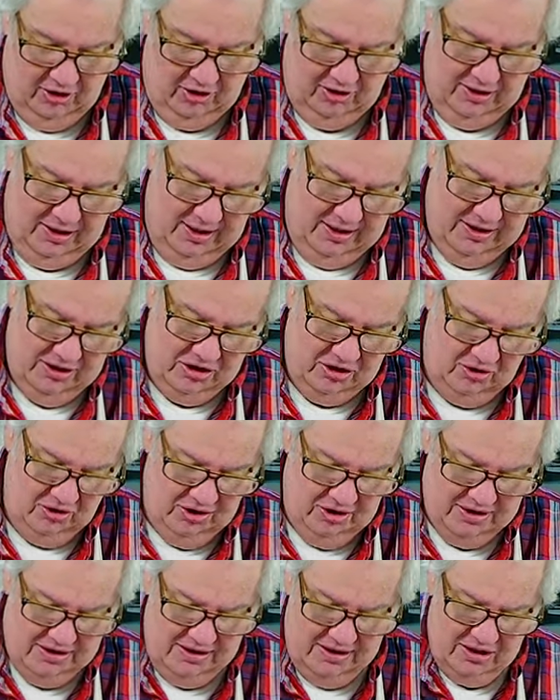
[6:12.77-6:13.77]
Okay, so
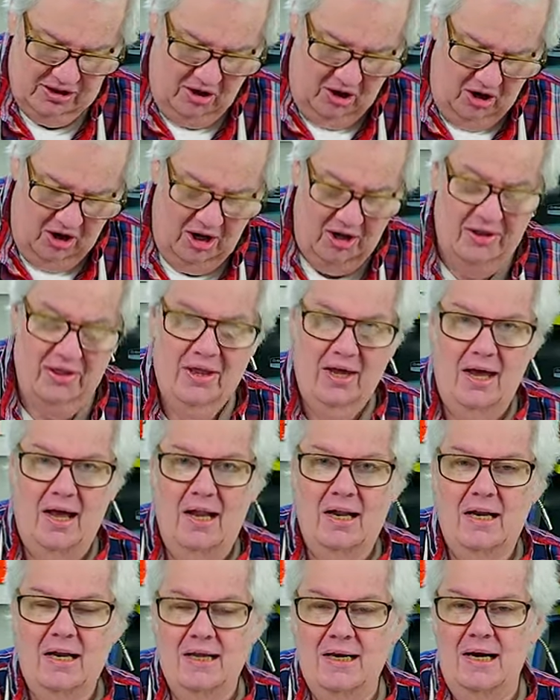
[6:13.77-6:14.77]
this is all a
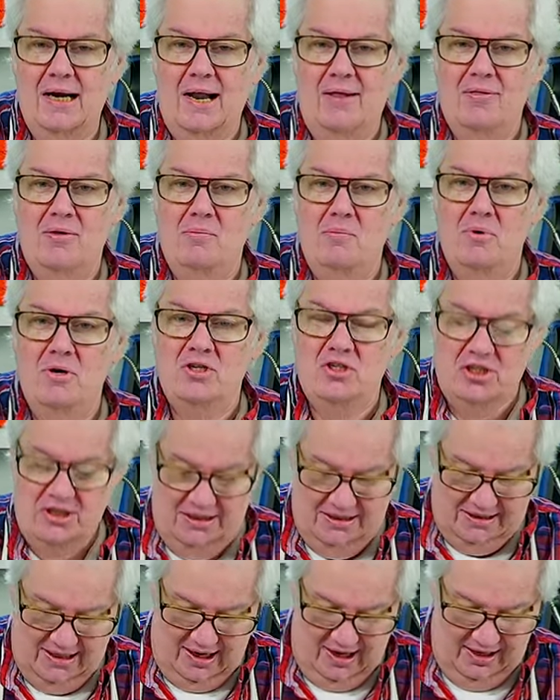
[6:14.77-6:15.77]
little on the mushy
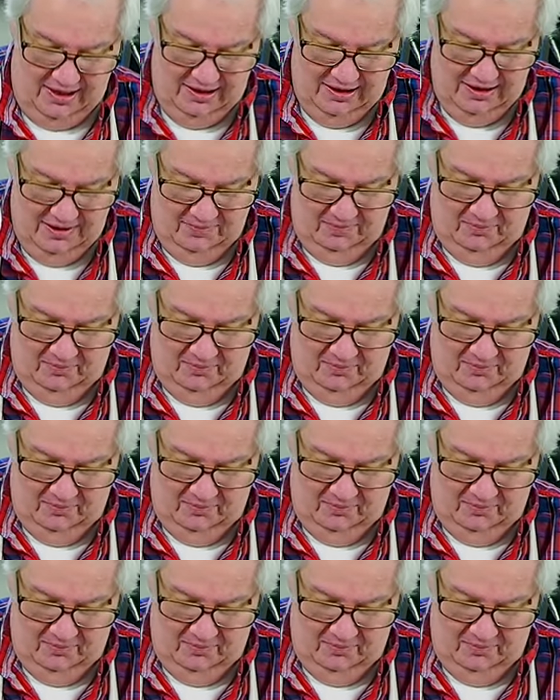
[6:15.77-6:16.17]
side.